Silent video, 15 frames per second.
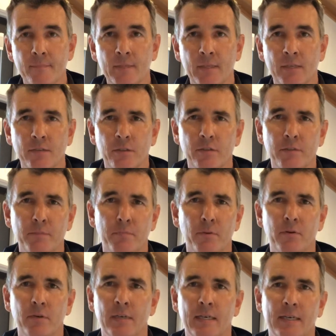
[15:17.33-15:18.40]
So it's
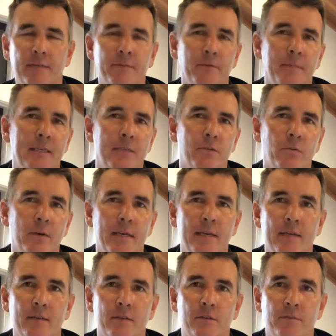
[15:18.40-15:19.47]
important after about 20
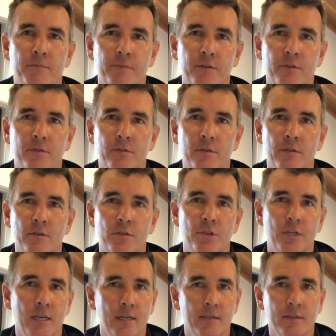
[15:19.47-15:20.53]
hours of use that you
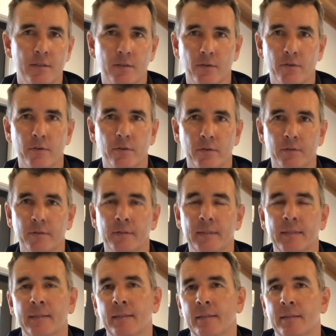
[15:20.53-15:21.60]
change the oil
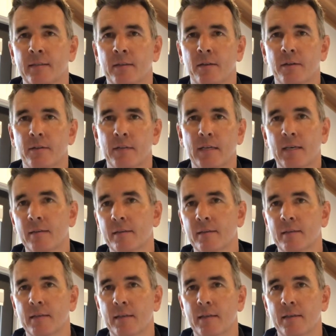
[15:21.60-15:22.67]
on that,
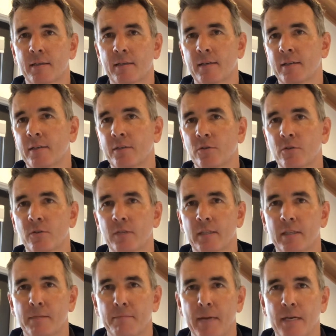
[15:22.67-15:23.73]
and it's all
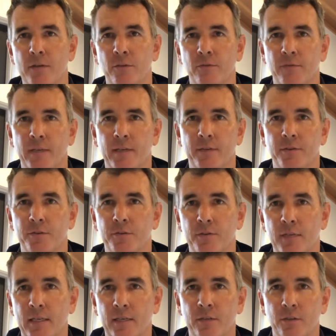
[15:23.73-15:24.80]
in the manual of how to do
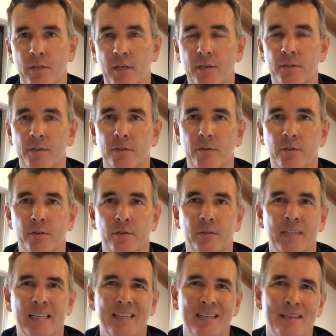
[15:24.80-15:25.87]
that. Change the oil,
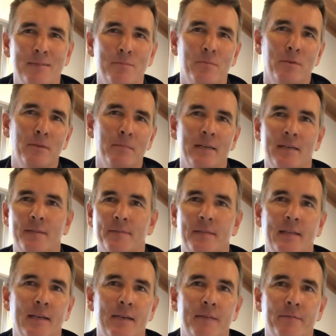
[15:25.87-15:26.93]
and then probably after
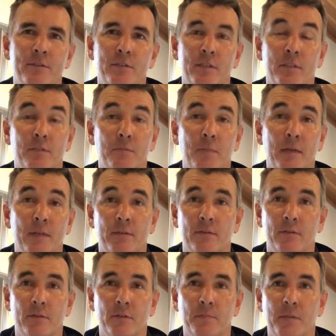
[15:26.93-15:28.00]
that every 6
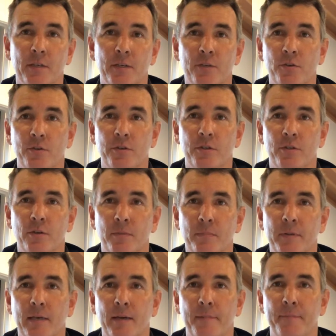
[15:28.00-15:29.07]
months, just make sure you're
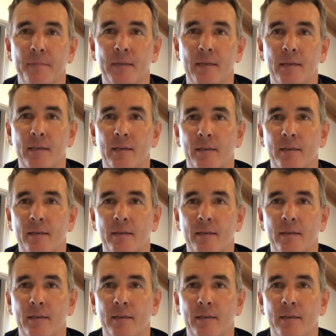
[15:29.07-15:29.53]
topping up the,